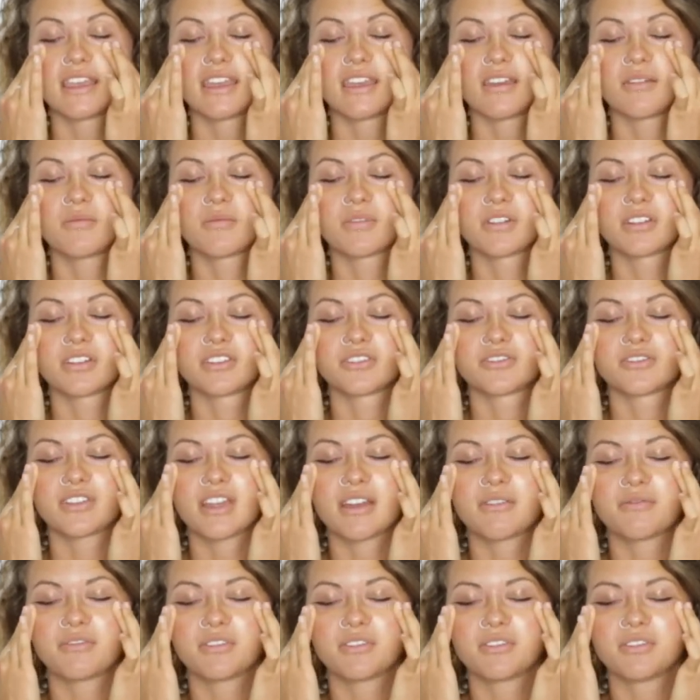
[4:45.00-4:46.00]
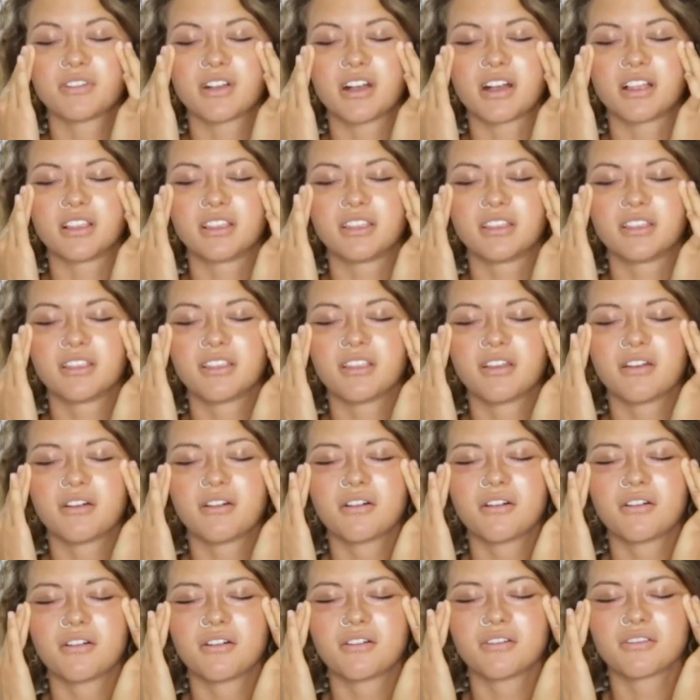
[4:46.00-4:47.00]
And we're going to travel
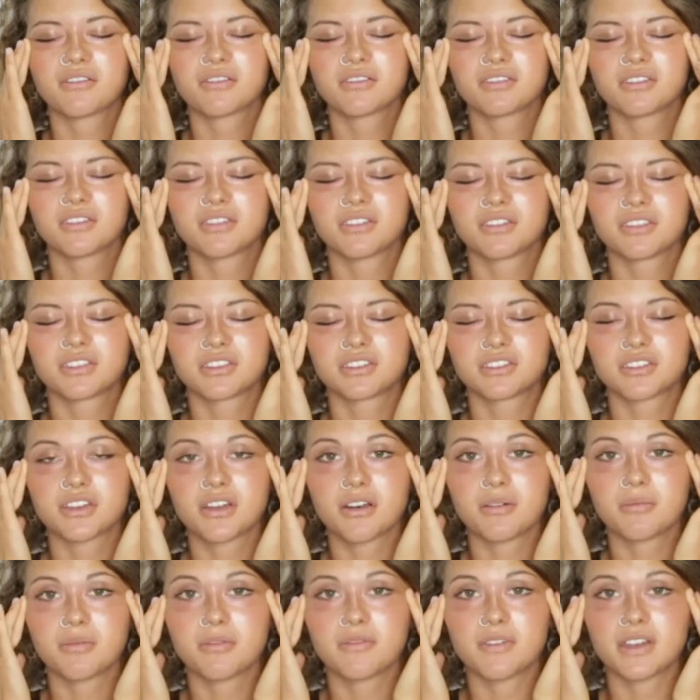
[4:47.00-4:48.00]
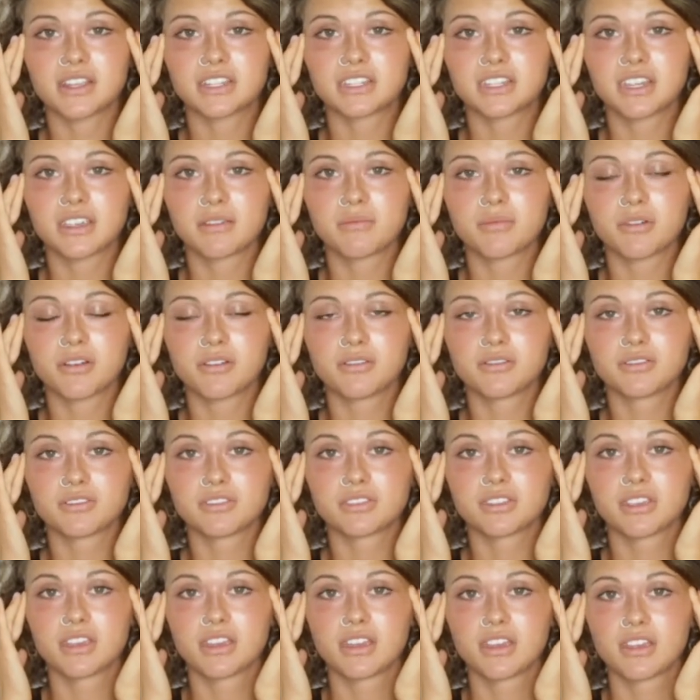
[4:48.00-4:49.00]
along the top of our
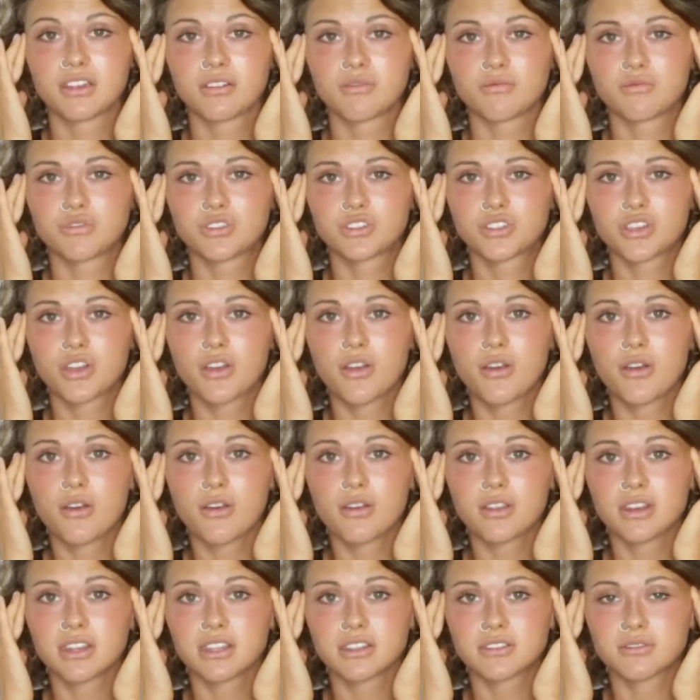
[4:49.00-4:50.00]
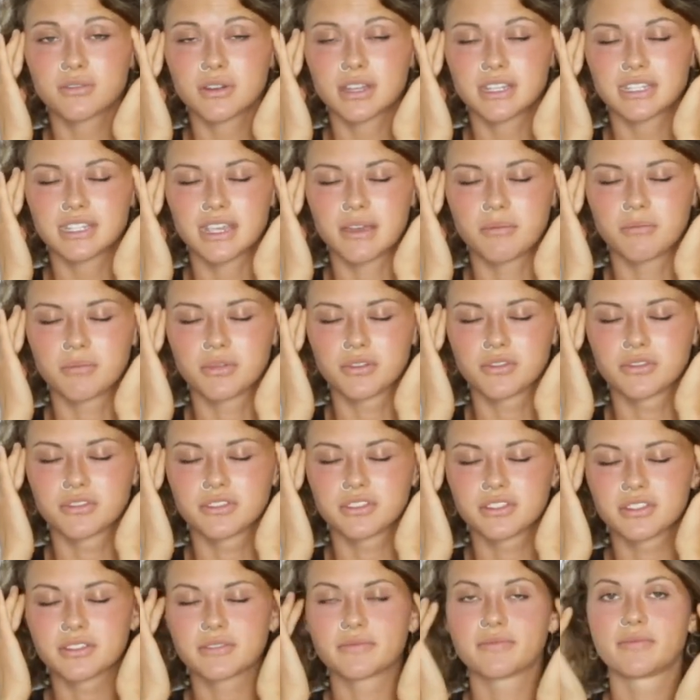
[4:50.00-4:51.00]
cheekbones, returning to our
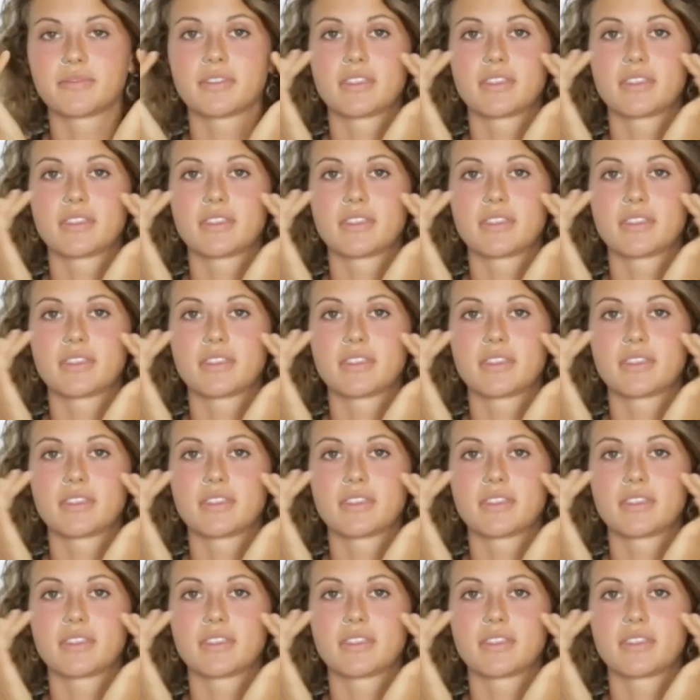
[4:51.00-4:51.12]
temples.